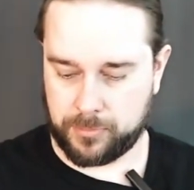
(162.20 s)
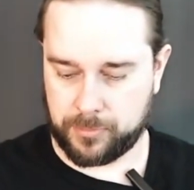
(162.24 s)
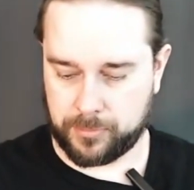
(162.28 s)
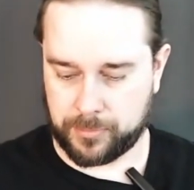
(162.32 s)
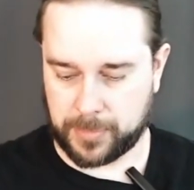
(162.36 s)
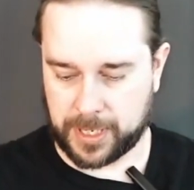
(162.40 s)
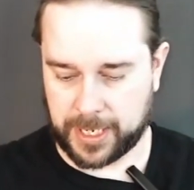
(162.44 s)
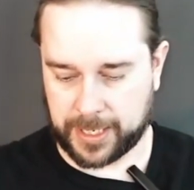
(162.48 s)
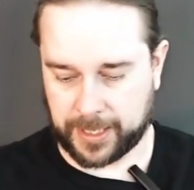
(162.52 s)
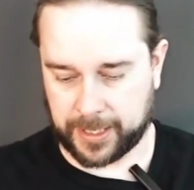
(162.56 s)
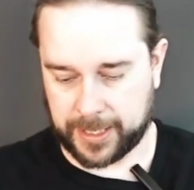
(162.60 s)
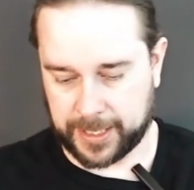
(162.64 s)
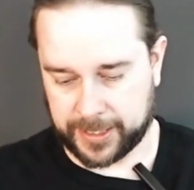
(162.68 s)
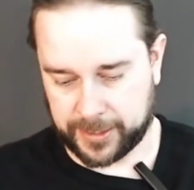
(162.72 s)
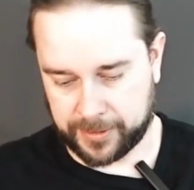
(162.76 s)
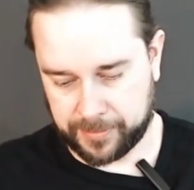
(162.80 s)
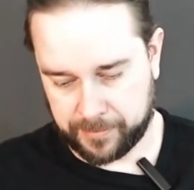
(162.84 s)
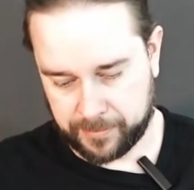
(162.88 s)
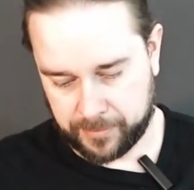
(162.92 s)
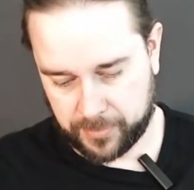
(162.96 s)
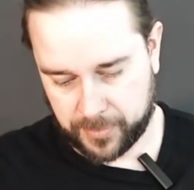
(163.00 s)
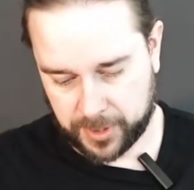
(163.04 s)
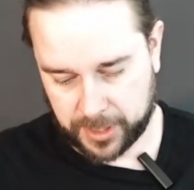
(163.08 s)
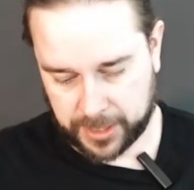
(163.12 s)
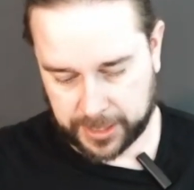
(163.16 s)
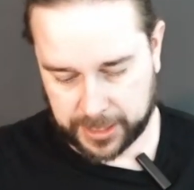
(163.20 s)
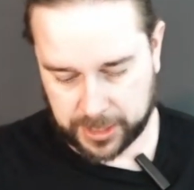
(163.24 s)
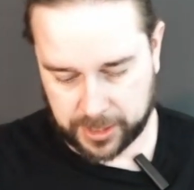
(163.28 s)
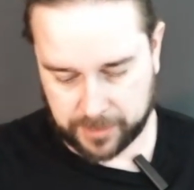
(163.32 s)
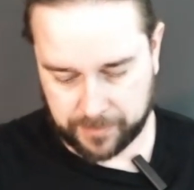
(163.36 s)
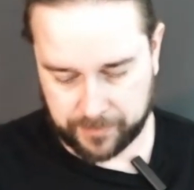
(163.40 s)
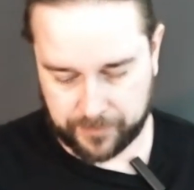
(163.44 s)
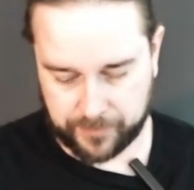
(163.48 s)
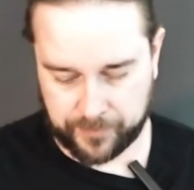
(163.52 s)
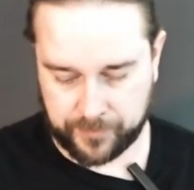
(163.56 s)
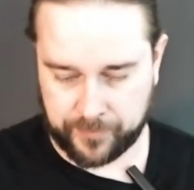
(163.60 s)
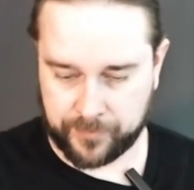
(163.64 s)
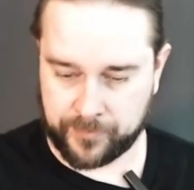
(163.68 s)
magnet, nice.
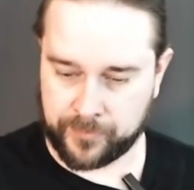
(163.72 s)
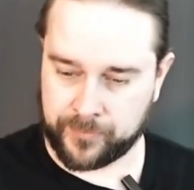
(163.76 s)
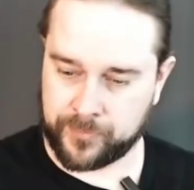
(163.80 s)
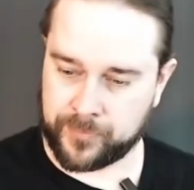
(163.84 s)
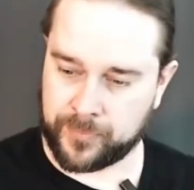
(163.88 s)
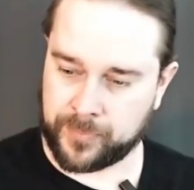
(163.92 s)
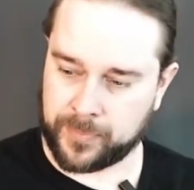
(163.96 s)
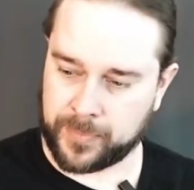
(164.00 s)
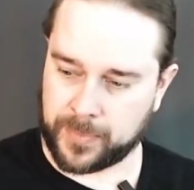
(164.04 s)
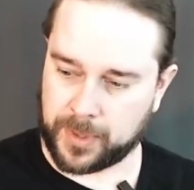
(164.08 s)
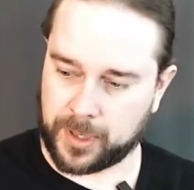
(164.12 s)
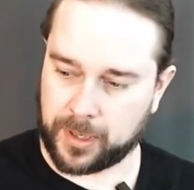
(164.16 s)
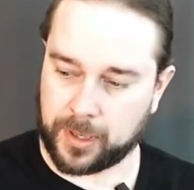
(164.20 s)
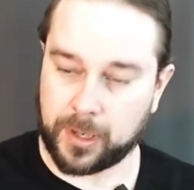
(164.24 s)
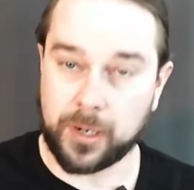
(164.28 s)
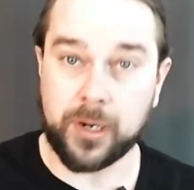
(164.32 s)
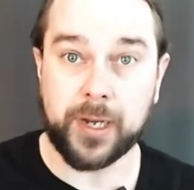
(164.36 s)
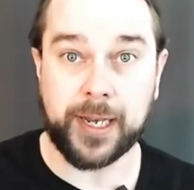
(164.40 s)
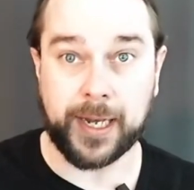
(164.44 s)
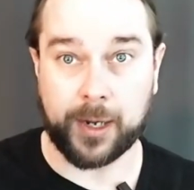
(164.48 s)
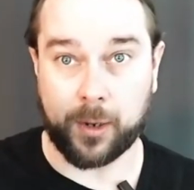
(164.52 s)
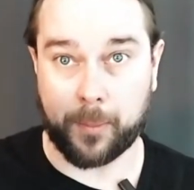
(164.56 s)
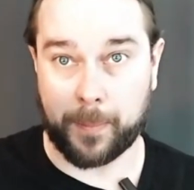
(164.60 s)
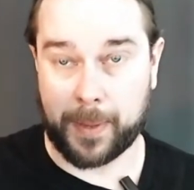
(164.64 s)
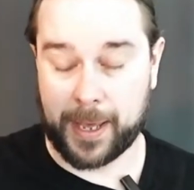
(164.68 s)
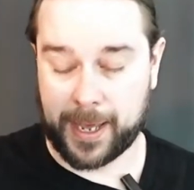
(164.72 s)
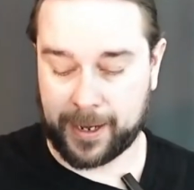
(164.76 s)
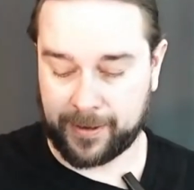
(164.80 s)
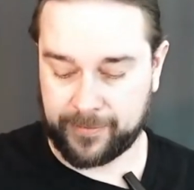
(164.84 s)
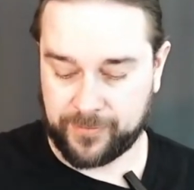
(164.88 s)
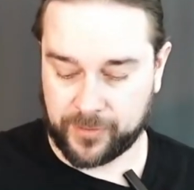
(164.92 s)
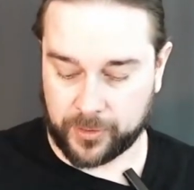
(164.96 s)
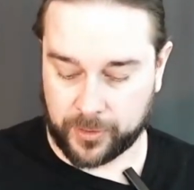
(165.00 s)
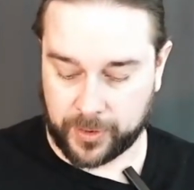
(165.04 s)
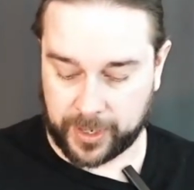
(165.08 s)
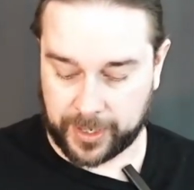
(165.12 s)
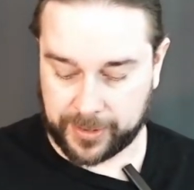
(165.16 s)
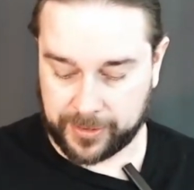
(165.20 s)
Little bag
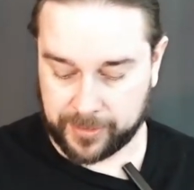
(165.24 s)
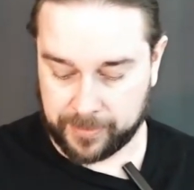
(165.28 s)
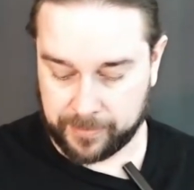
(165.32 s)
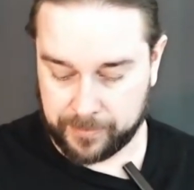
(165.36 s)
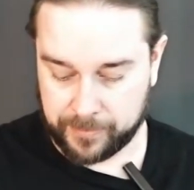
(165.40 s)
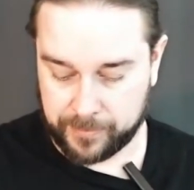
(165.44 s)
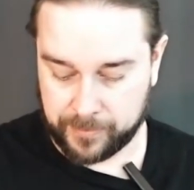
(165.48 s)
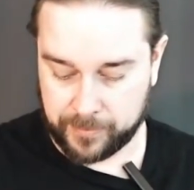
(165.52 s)
for it.